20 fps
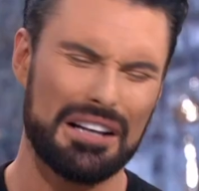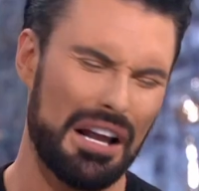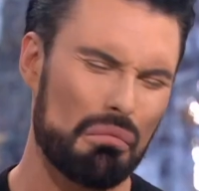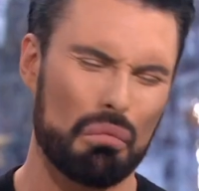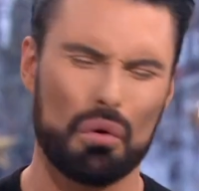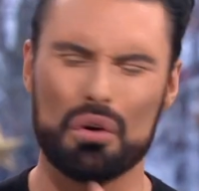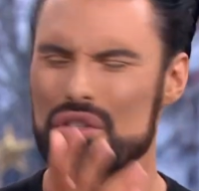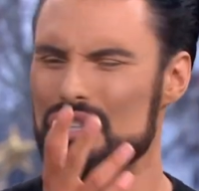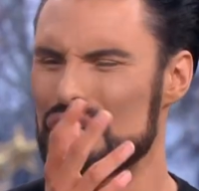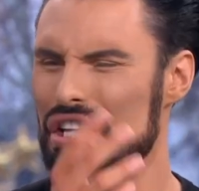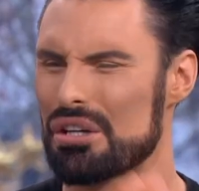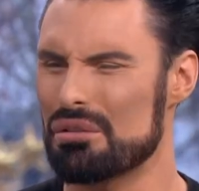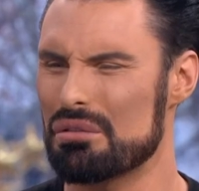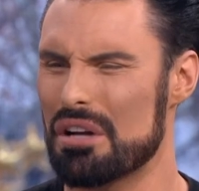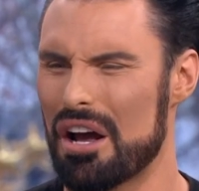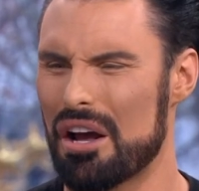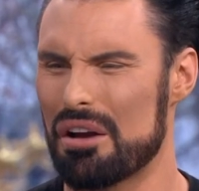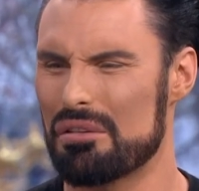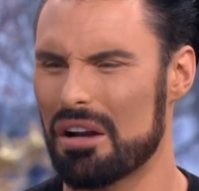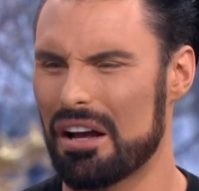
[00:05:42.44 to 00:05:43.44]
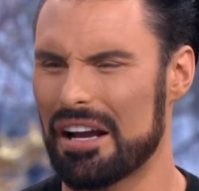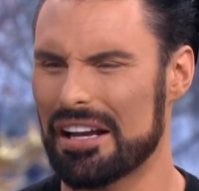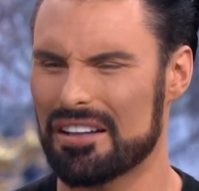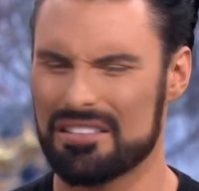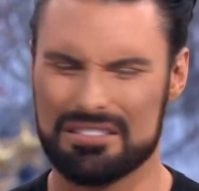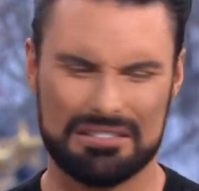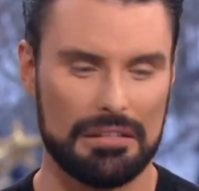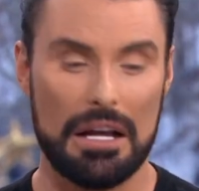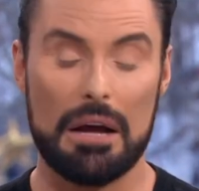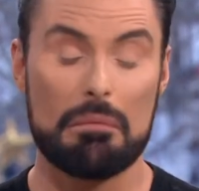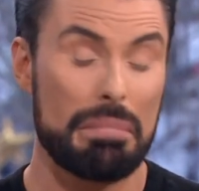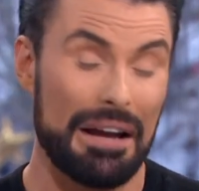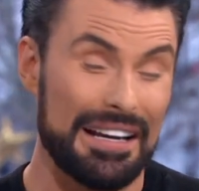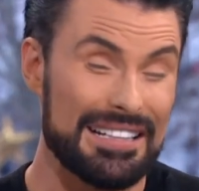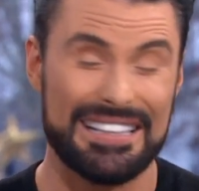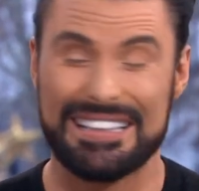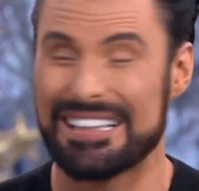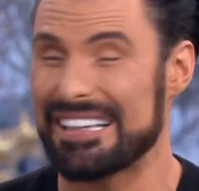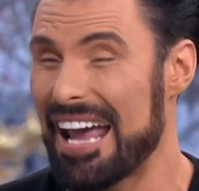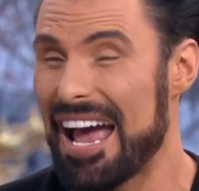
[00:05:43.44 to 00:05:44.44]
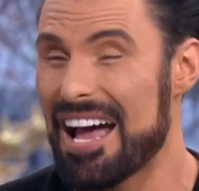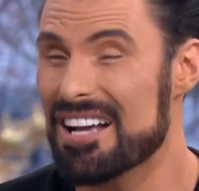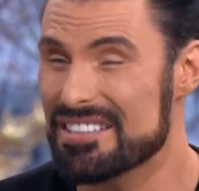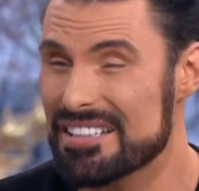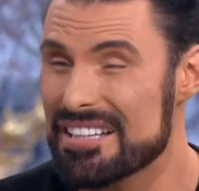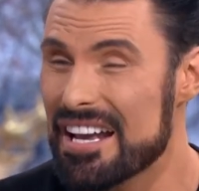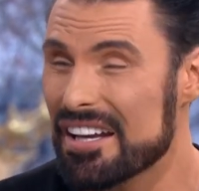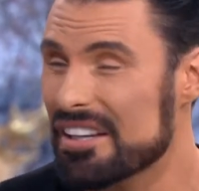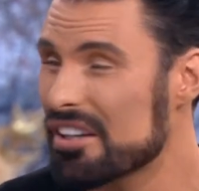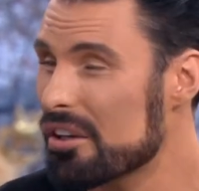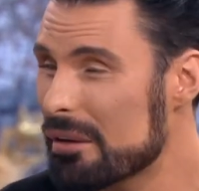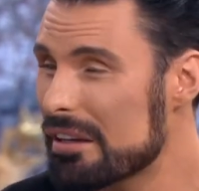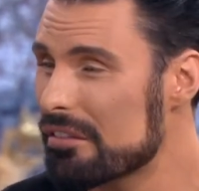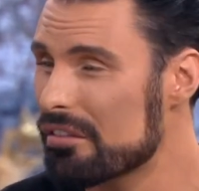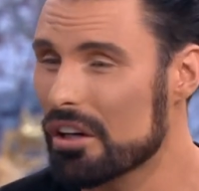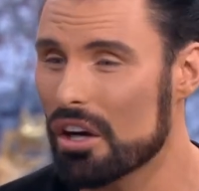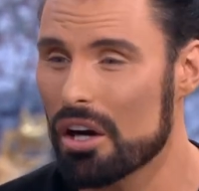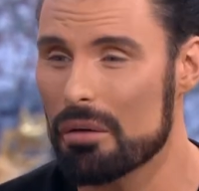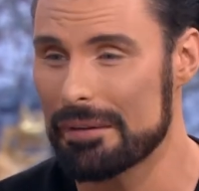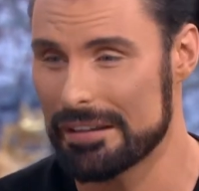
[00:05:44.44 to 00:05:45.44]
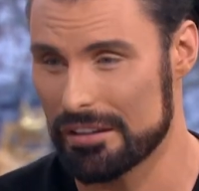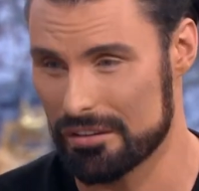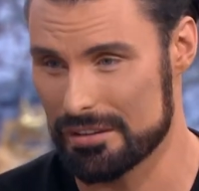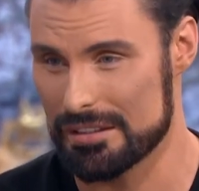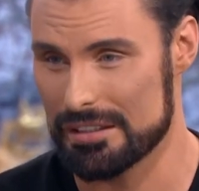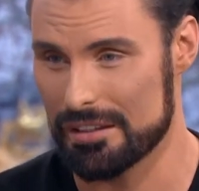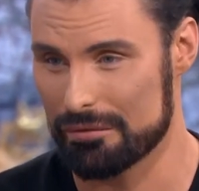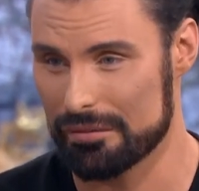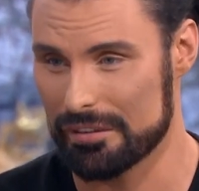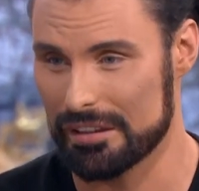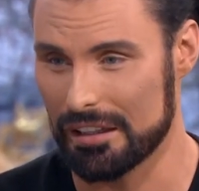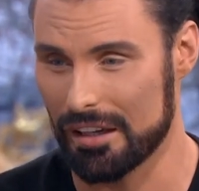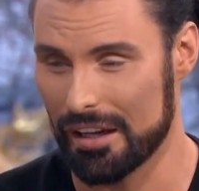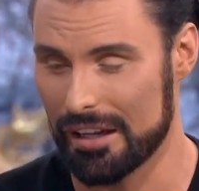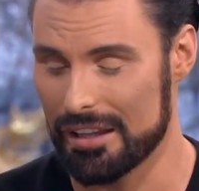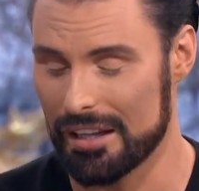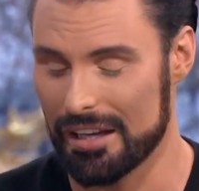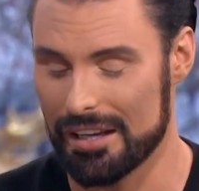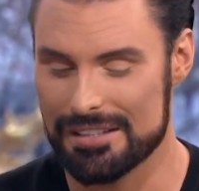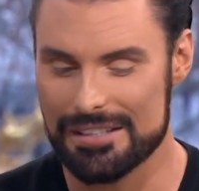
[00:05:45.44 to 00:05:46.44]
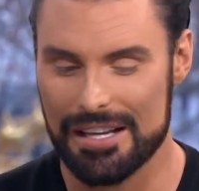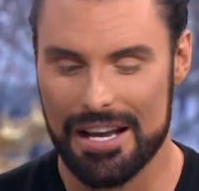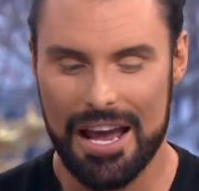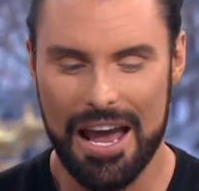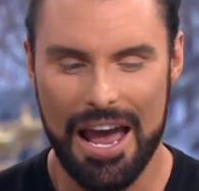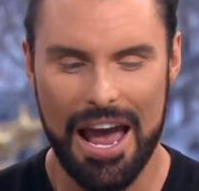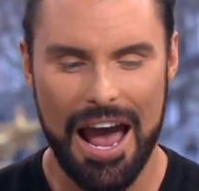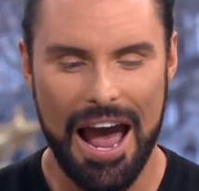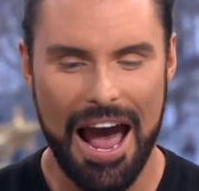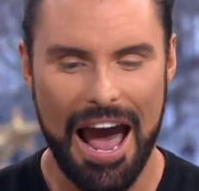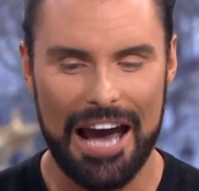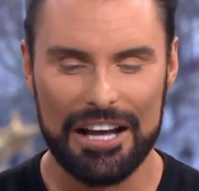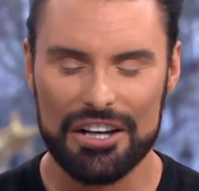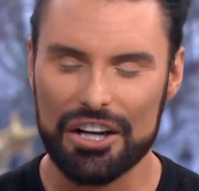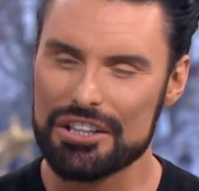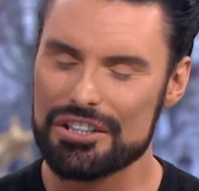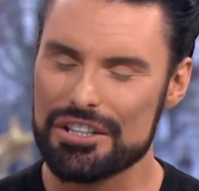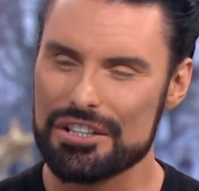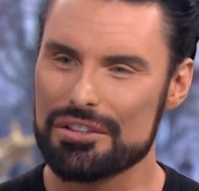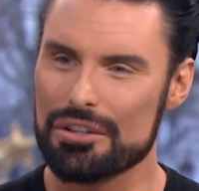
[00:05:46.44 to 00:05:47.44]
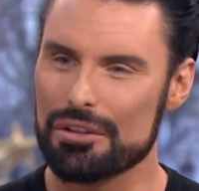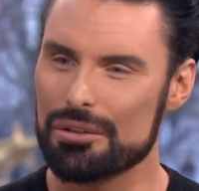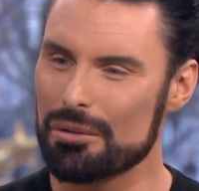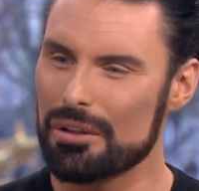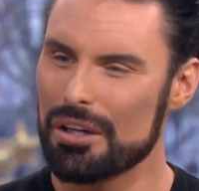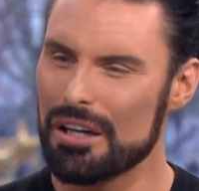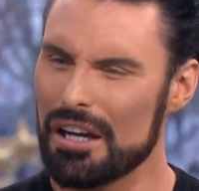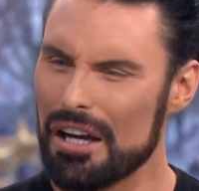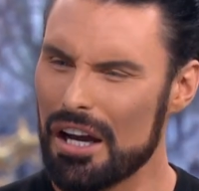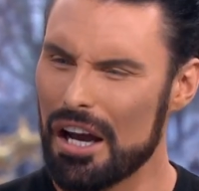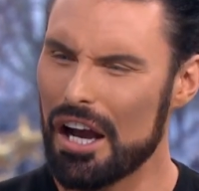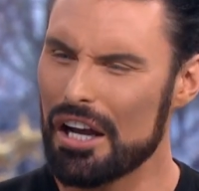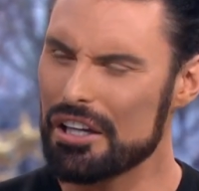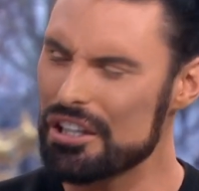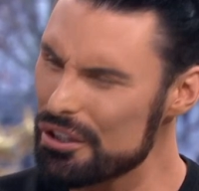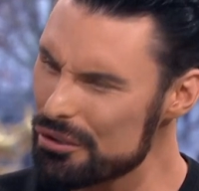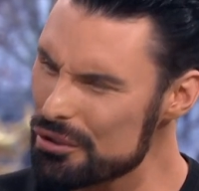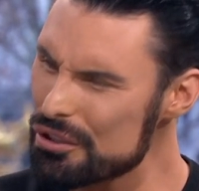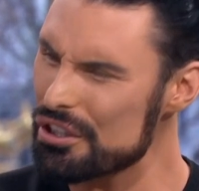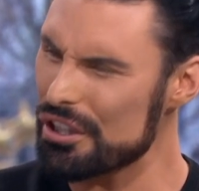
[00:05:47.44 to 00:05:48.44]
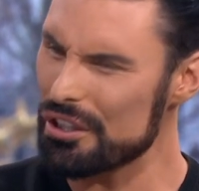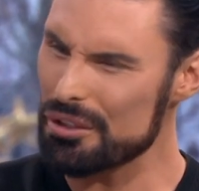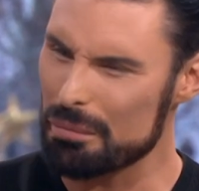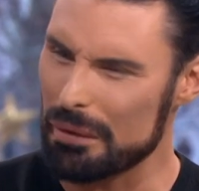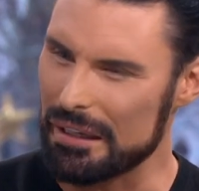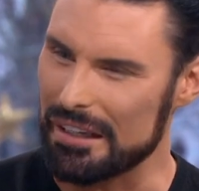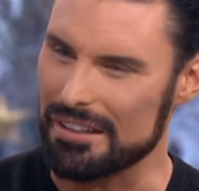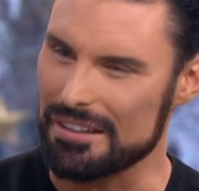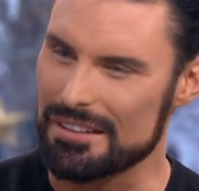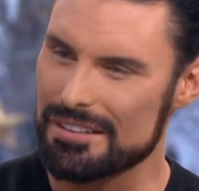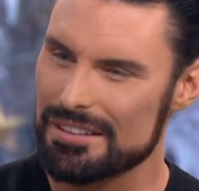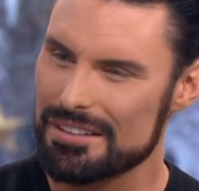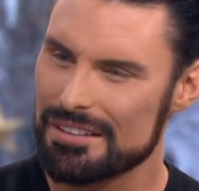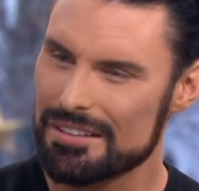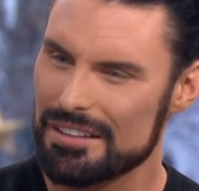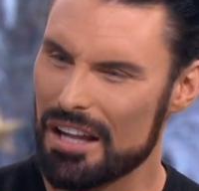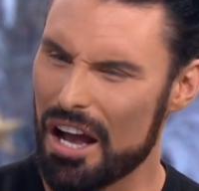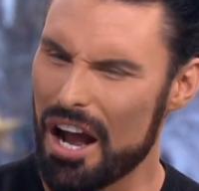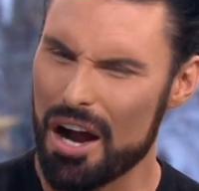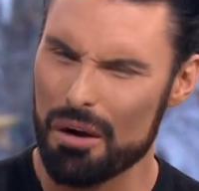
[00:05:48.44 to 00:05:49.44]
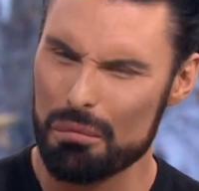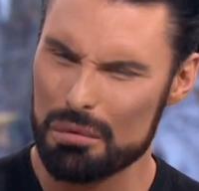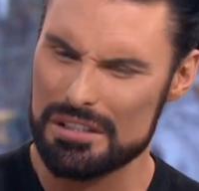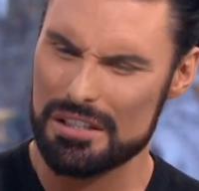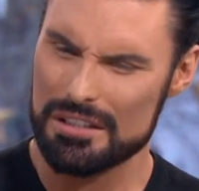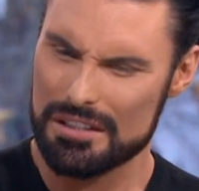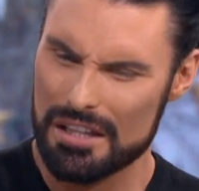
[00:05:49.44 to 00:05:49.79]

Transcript: like, what do you know? Like, basically, how dare you even comment on something like mm-mm. this? And I just thought, are you stupid? Like, I was a